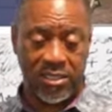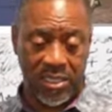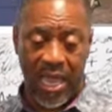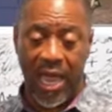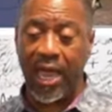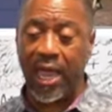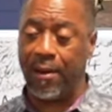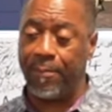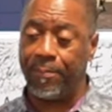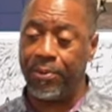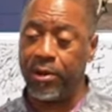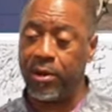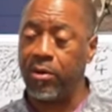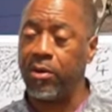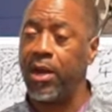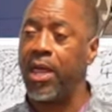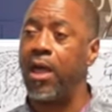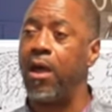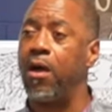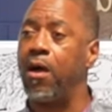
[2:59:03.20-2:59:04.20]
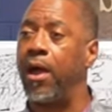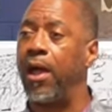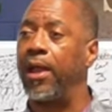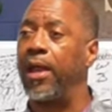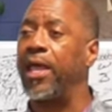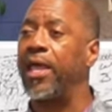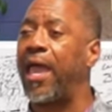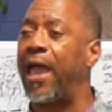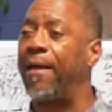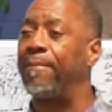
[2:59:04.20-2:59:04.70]
I got to put on their heart. It
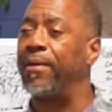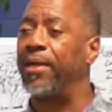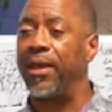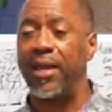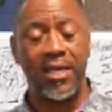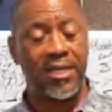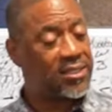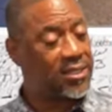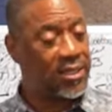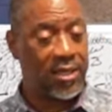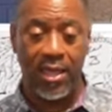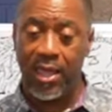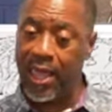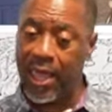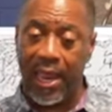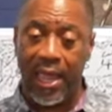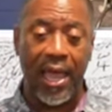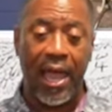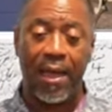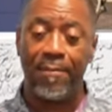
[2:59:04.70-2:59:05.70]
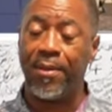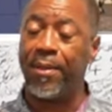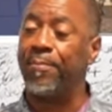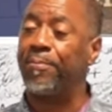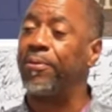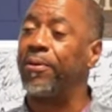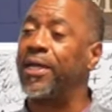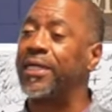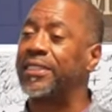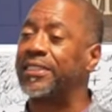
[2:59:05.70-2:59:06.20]
got to be, listen, and they got to be
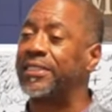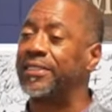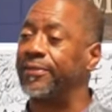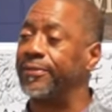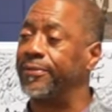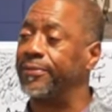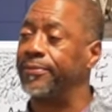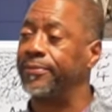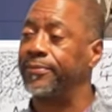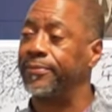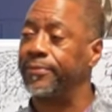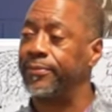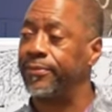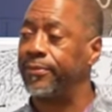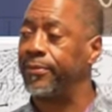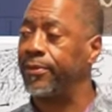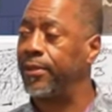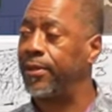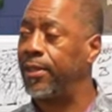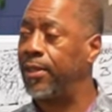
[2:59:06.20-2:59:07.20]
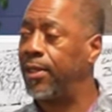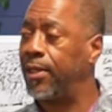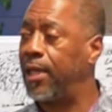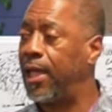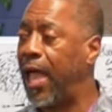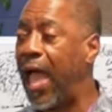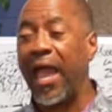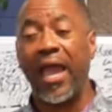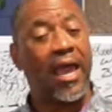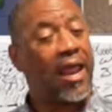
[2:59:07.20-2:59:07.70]
pressing.
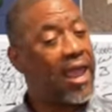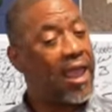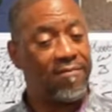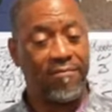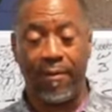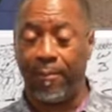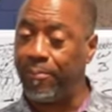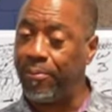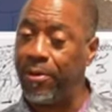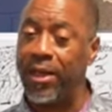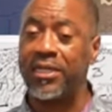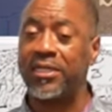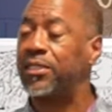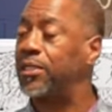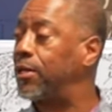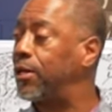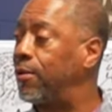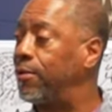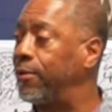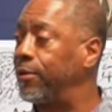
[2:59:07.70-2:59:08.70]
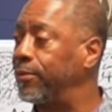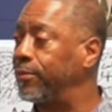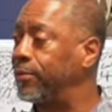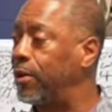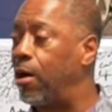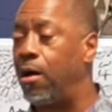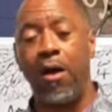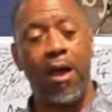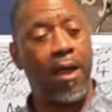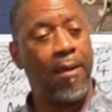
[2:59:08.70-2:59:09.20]
I got to have it pressing on them,
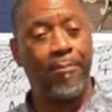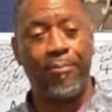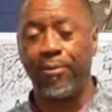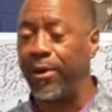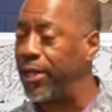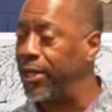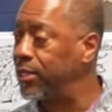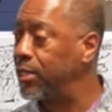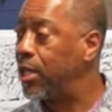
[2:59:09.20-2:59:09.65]
hard press.